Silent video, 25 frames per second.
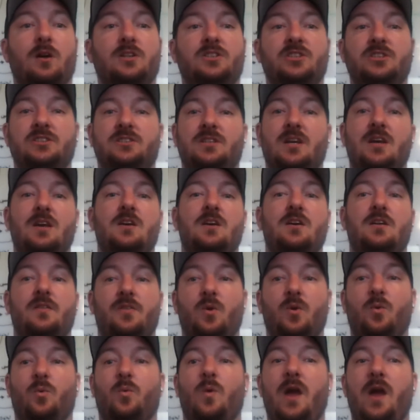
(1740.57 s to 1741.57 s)
It's just
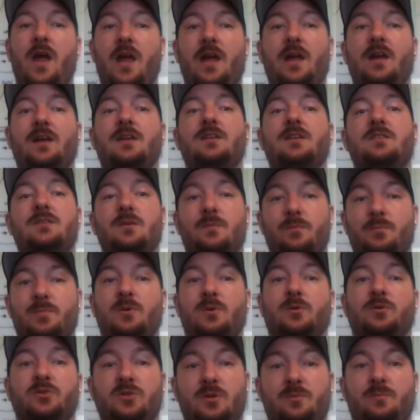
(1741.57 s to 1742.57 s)
the way to
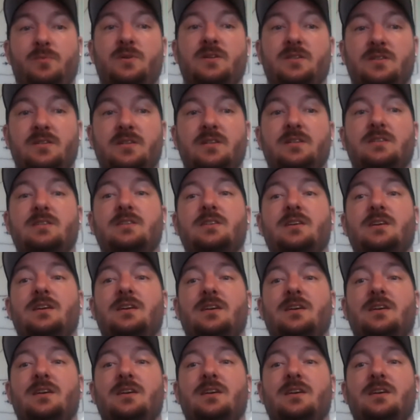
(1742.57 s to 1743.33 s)
build your business